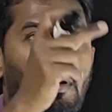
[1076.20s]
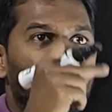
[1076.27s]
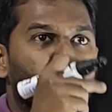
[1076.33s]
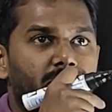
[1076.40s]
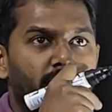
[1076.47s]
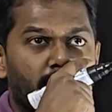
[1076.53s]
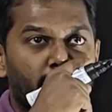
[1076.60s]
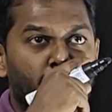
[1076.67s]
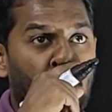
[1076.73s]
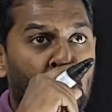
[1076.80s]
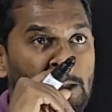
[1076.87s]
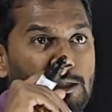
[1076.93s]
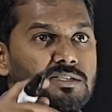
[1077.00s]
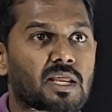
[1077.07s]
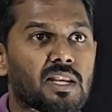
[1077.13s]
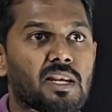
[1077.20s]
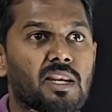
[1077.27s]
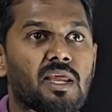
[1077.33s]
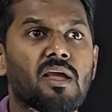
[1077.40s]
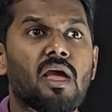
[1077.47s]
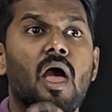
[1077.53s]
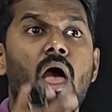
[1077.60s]
But here what is
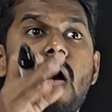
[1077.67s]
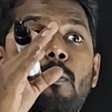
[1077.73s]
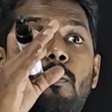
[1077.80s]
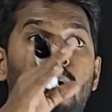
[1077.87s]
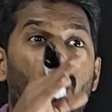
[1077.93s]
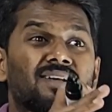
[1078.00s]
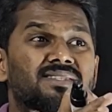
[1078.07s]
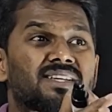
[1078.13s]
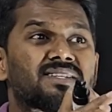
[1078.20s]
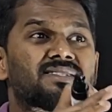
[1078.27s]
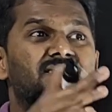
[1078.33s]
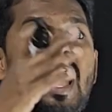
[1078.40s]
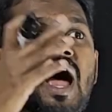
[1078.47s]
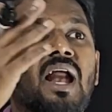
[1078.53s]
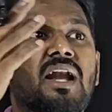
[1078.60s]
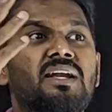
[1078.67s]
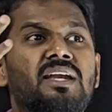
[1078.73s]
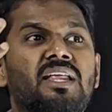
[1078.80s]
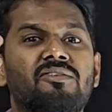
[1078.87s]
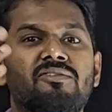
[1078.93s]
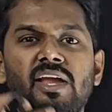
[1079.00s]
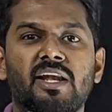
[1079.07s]
telling, passes
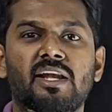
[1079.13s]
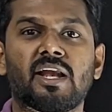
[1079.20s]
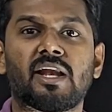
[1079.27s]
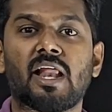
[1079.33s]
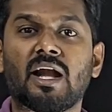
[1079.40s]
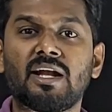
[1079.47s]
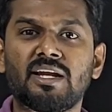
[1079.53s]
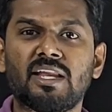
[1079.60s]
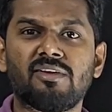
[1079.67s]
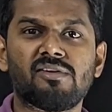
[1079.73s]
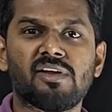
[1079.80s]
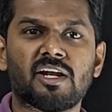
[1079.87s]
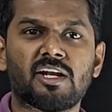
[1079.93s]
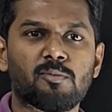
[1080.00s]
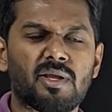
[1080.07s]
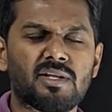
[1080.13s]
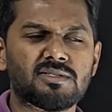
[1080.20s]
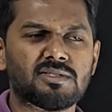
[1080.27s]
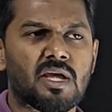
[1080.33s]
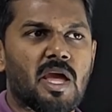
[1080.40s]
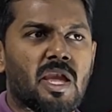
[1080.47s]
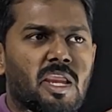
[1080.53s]
undeviated. Undeviated
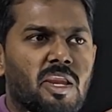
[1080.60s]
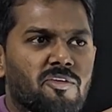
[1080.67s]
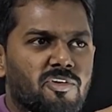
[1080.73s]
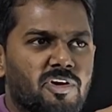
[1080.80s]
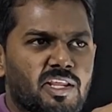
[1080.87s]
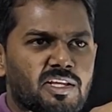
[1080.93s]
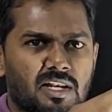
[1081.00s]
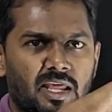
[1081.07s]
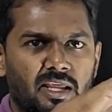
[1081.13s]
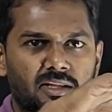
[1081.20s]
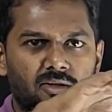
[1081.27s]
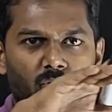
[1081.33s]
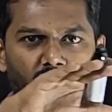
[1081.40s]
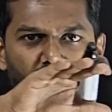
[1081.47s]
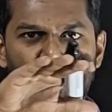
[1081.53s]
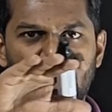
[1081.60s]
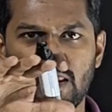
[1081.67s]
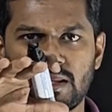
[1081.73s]
means if it is like going